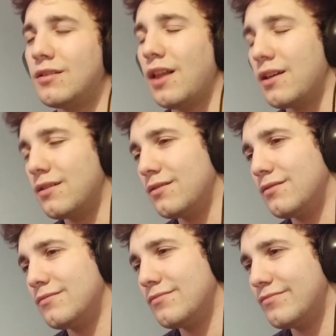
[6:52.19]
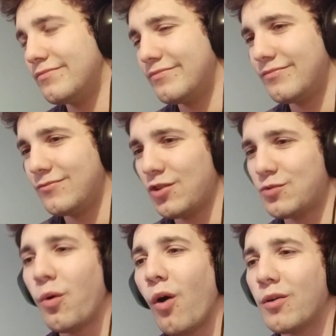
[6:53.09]
Like,
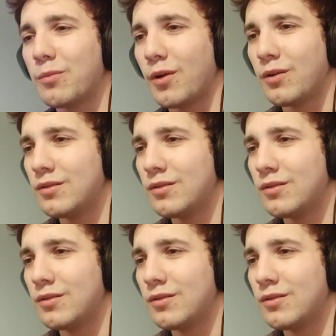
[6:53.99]
just walk, bro.